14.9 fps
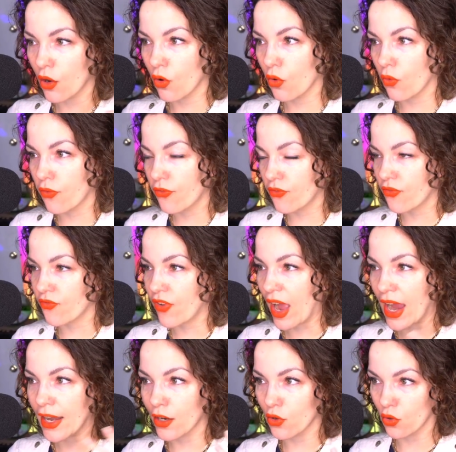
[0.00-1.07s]

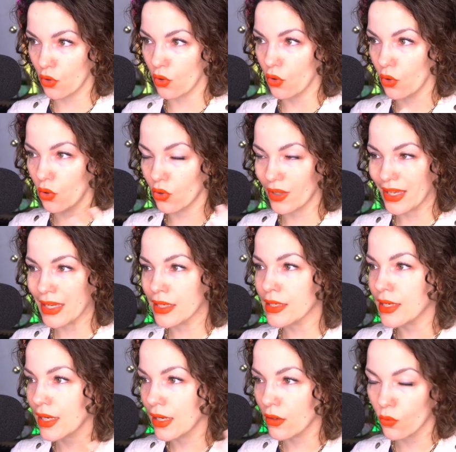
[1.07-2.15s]
final
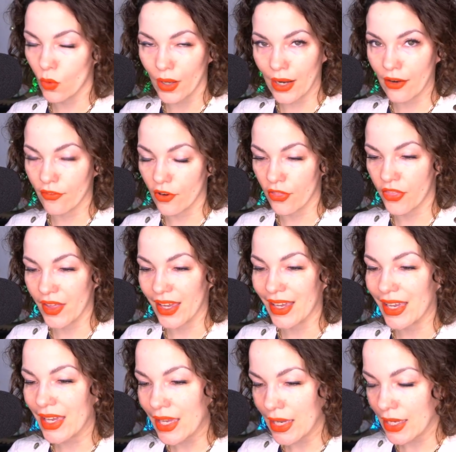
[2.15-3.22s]
ending, whatever thing
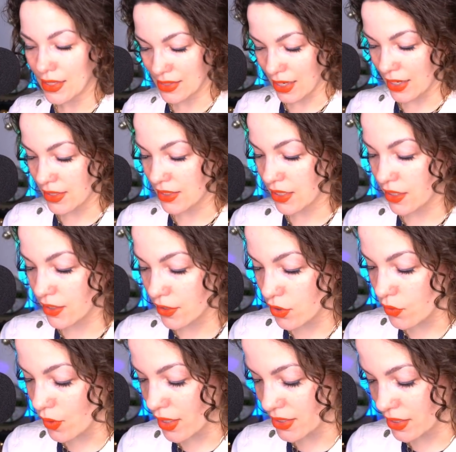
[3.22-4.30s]
is. I see the
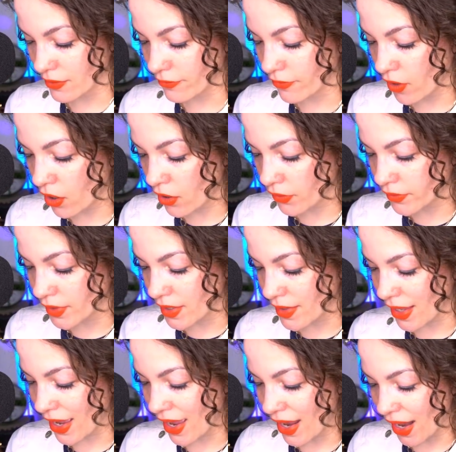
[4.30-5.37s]
U.S. involved in
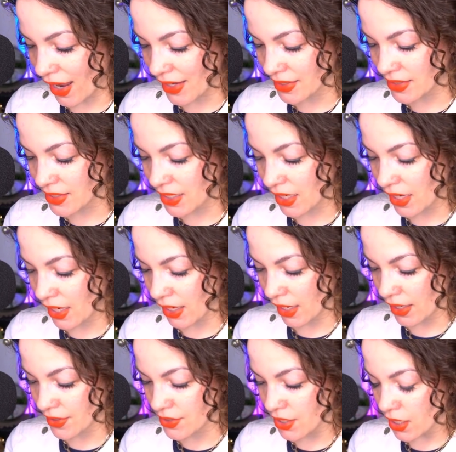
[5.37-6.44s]
that. I see
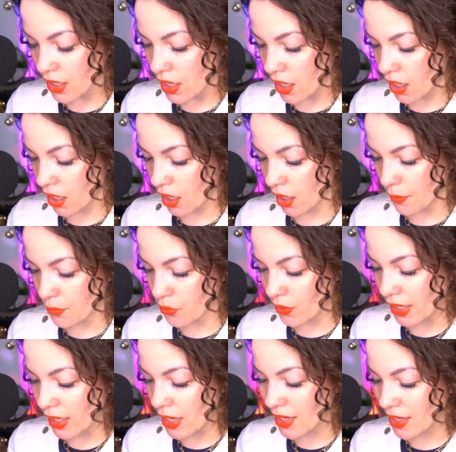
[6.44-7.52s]
it
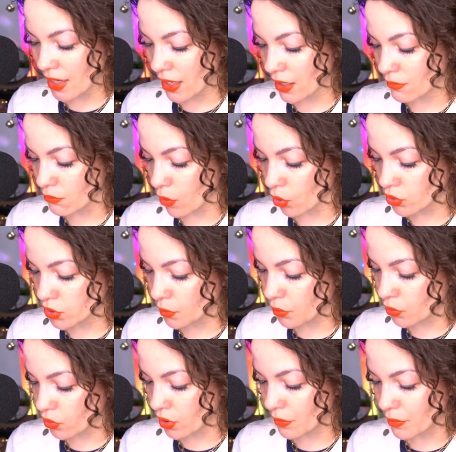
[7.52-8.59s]
bringing in
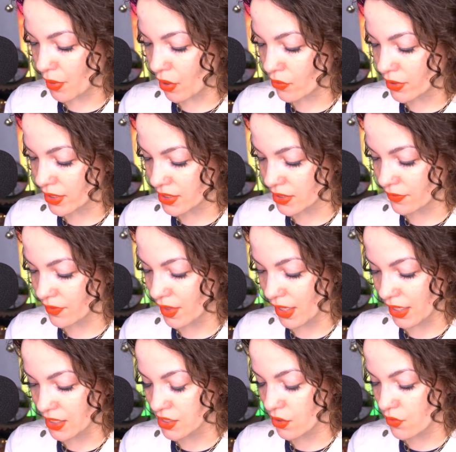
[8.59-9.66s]
multiple components of
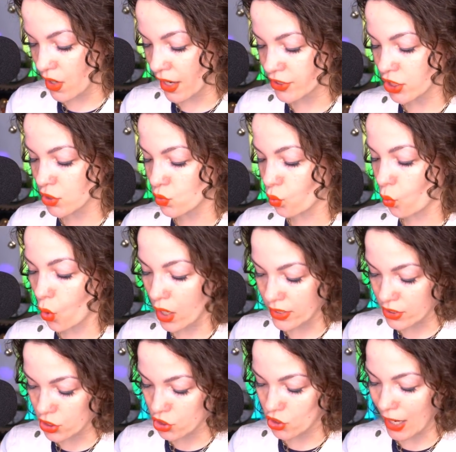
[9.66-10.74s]
things. So not just
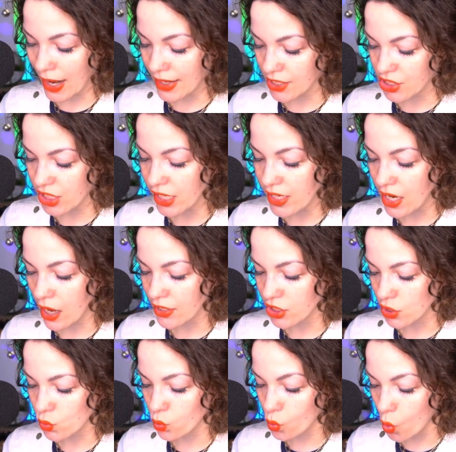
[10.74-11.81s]
one strategy, not
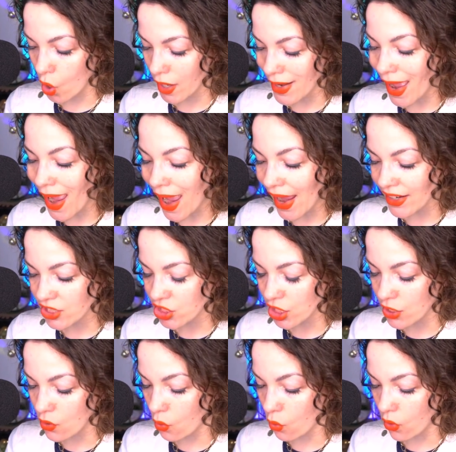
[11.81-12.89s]
just one
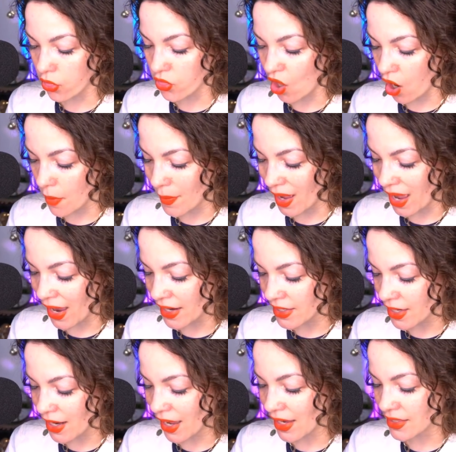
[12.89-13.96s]
action or thought
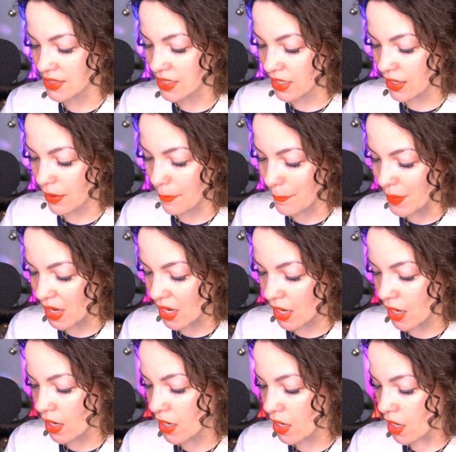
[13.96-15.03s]
behind it. I see it being